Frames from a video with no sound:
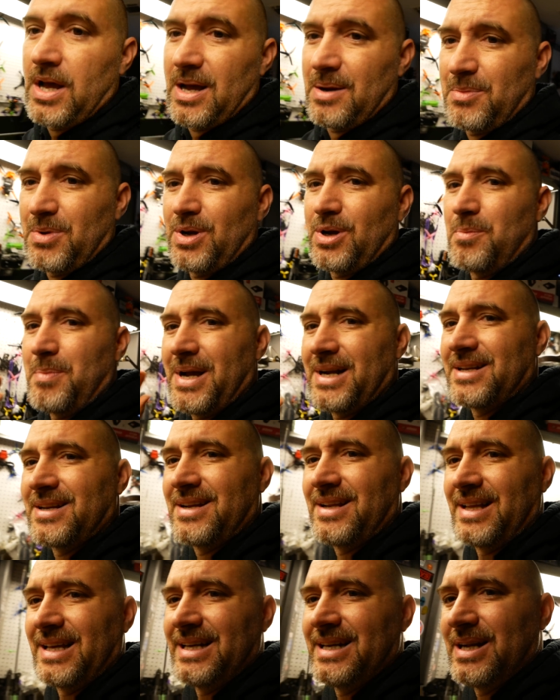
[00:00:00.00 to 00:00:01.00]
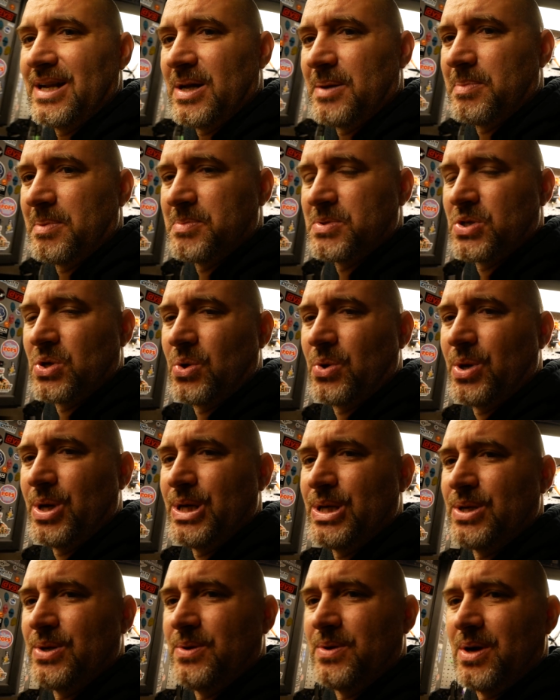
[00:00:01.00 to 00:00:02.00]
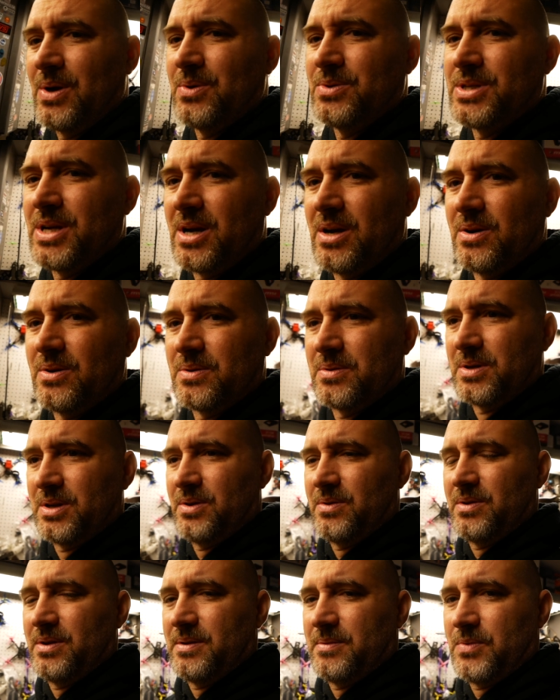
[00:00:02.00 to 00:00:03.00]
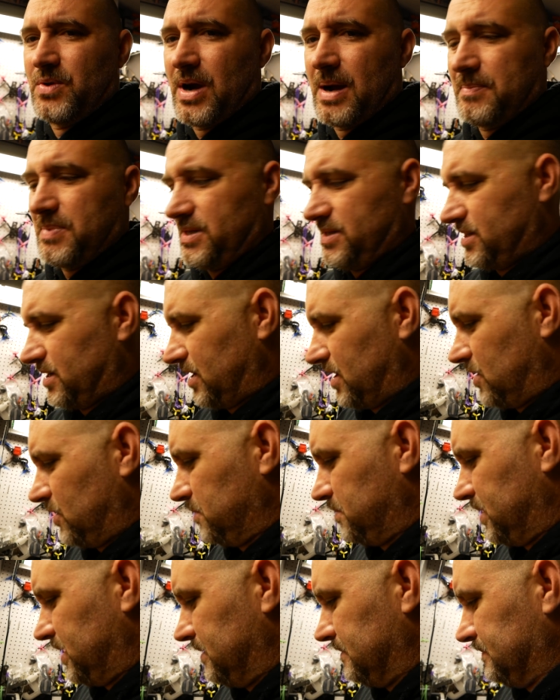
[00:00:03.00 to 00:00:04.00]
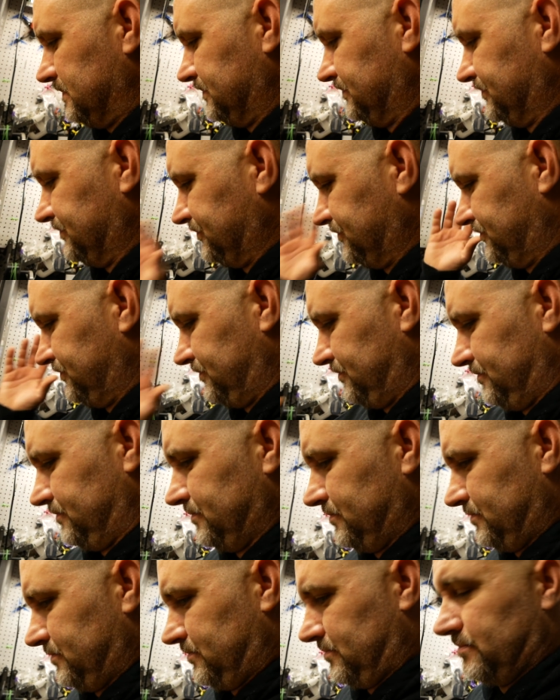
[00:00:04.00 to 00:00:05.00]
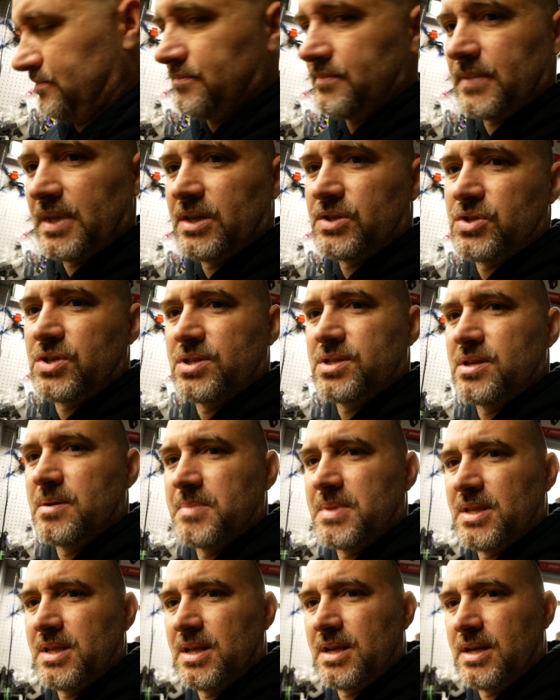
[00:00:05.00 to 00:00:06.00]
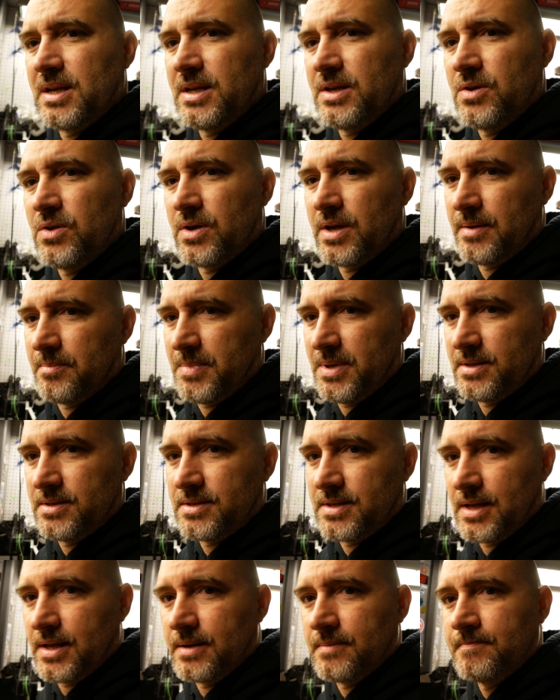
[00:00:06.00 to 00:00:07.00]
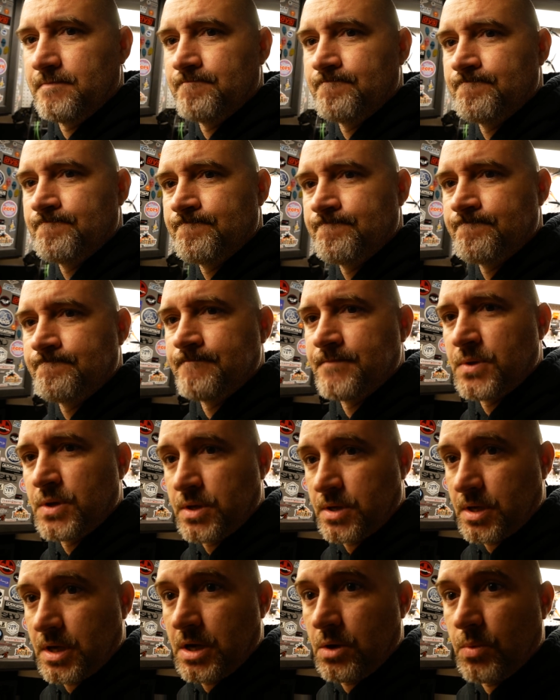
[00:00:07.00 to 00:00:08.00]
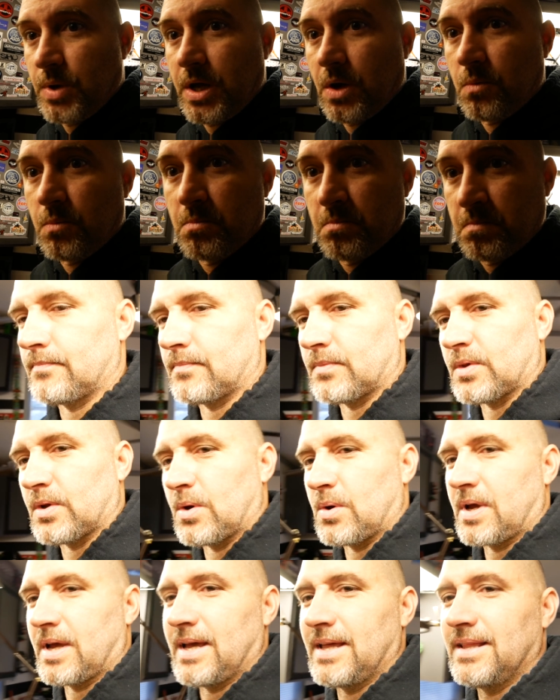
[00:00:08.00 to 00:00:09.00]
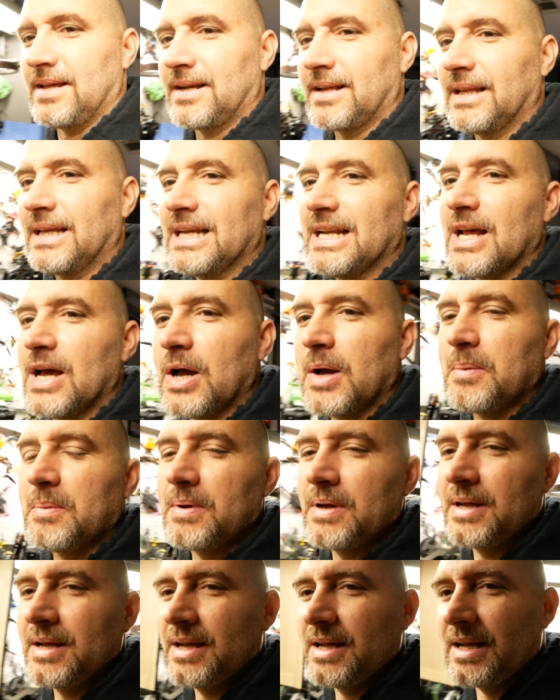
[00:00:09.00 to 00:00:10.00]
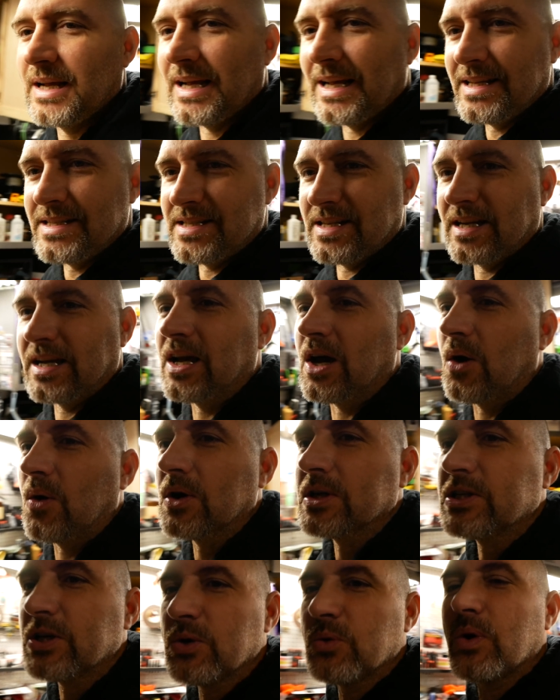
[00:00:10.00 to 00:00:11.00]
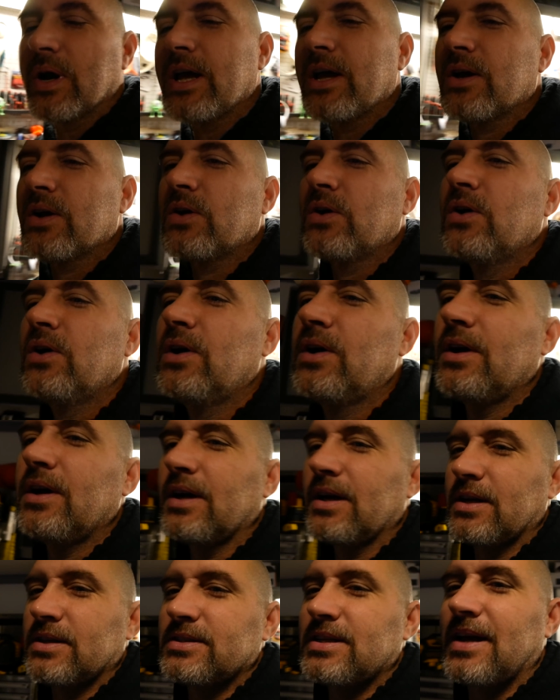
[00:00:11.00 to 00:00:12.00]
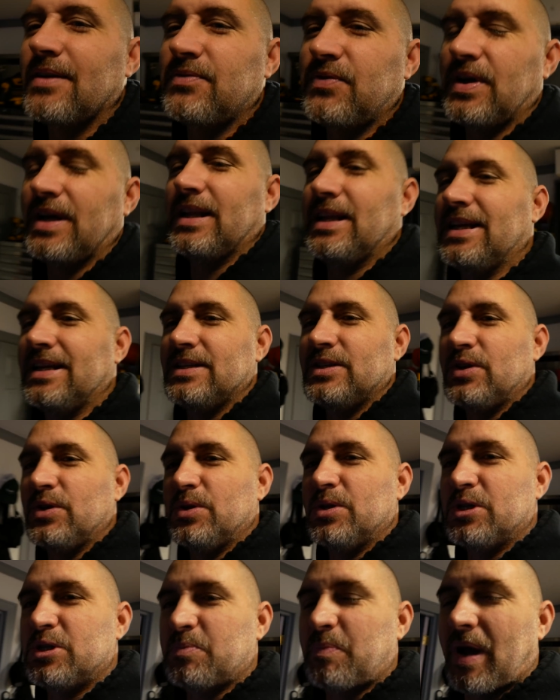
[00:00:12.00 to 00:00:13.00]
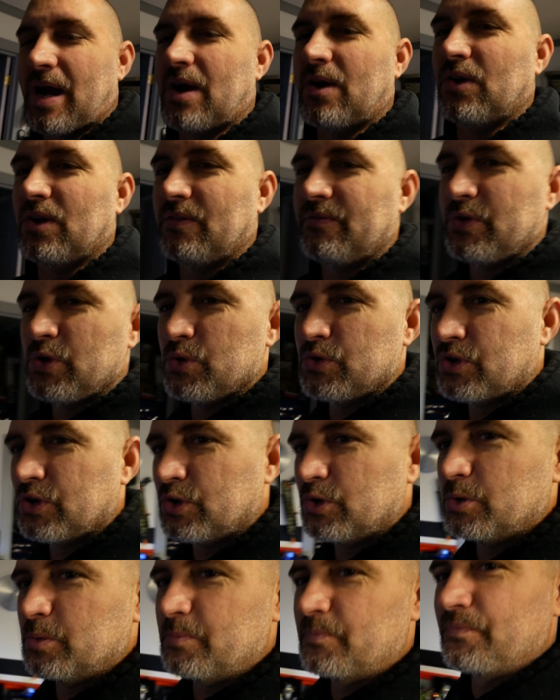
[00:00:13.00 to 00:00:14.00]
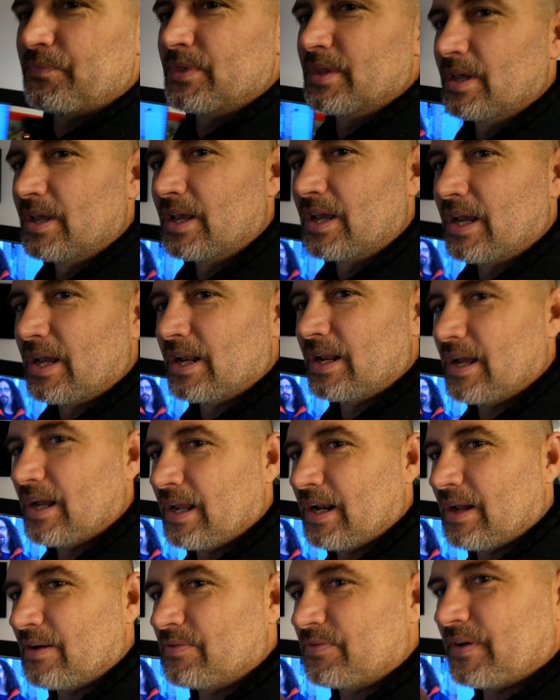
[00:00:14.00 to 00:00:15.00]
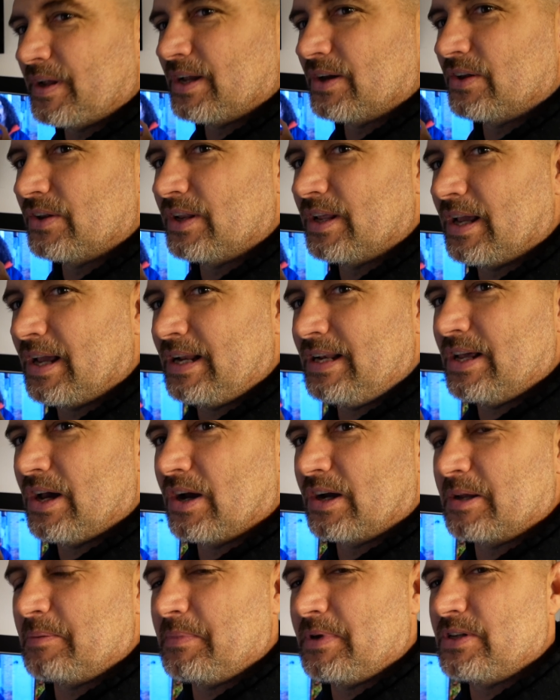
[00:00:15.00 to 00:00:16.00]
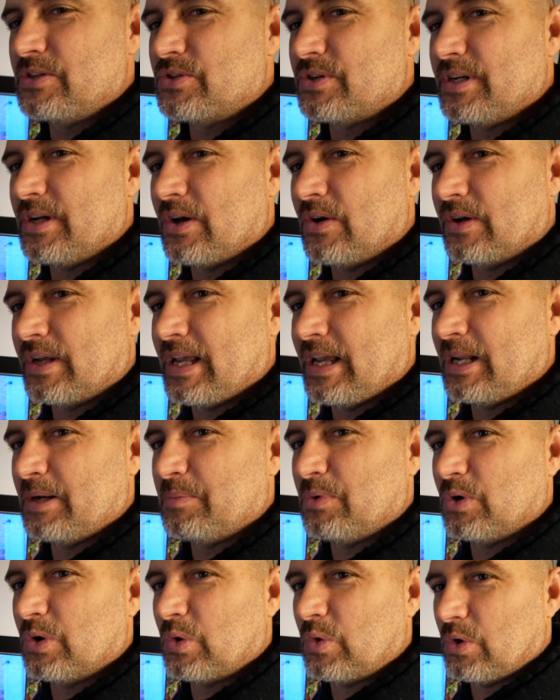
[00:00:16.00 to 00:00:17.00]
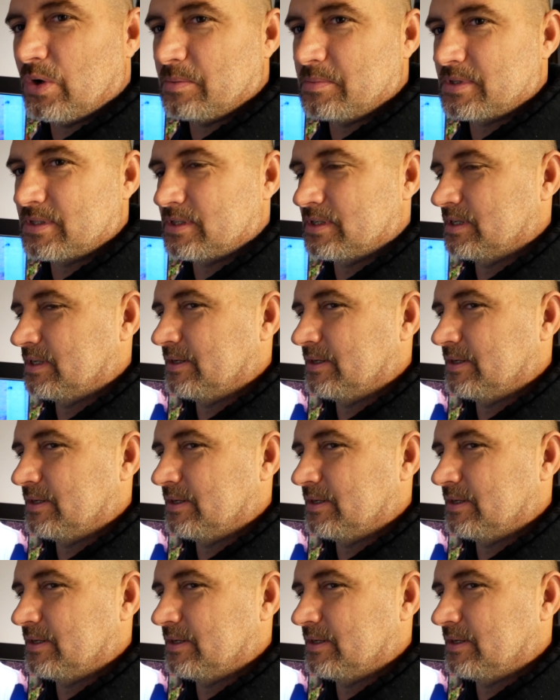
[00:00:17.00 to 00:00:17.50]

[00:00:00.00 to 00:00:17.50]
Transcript: I'm gonna go back to cleaning up. I'm sorry to hold y'all griping so long, but it's just something that needed to have been said. So here we go. Okay, the cleanup isn't going too well because I fell into the spiral of YouTube, and I found a documentary on Cannibal Corpse,